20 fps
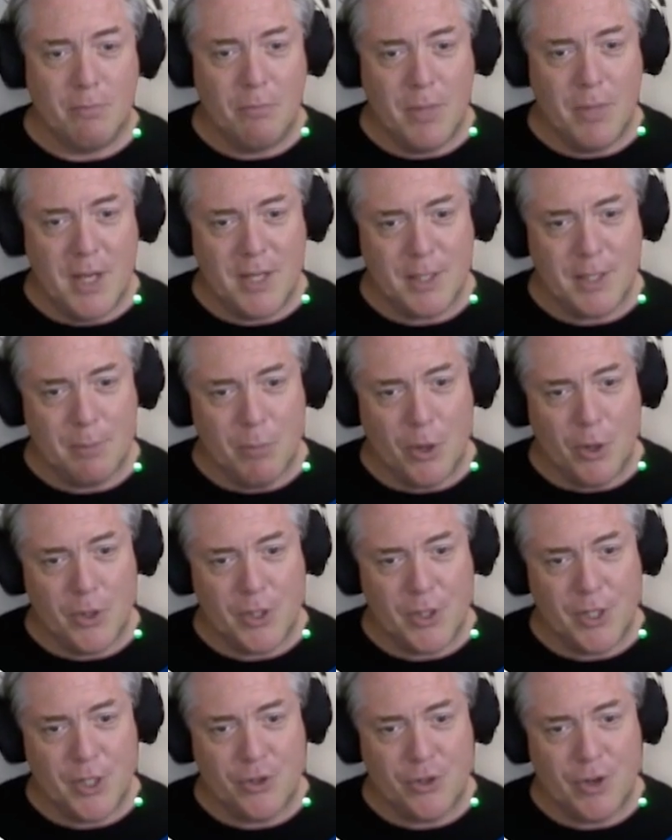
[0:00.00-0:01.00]
These are
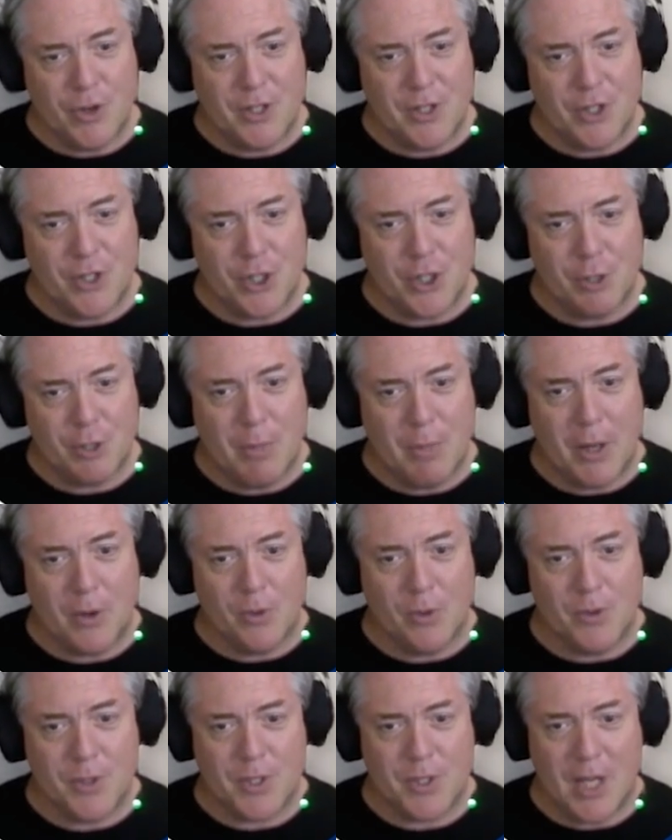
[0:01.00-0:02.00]
mostly transition
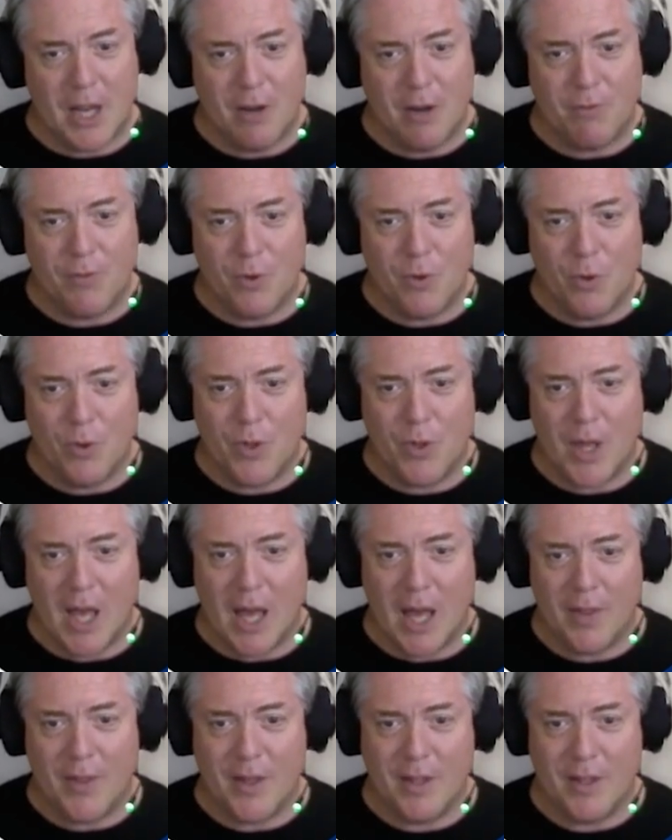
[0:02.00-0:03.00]
metals and a few of the
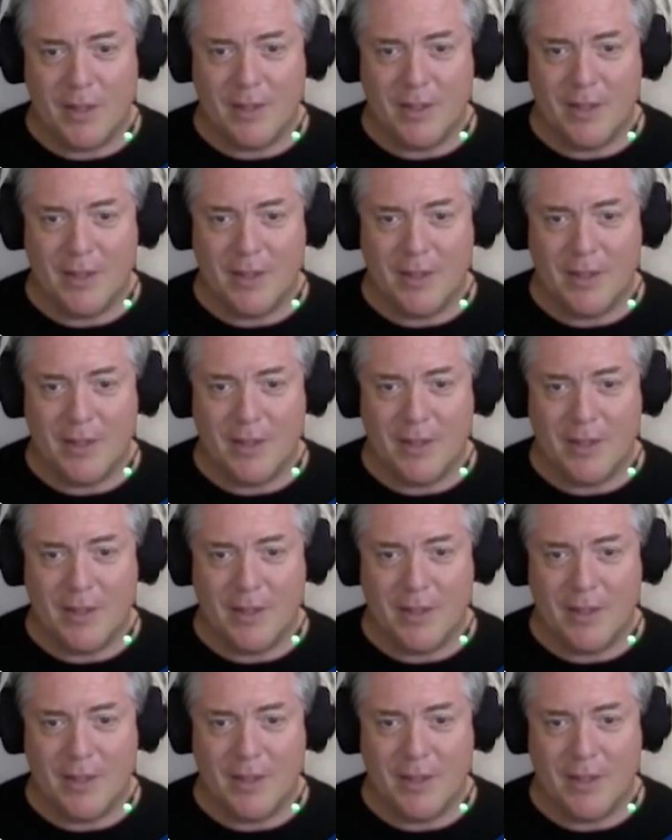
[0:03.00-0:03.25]
other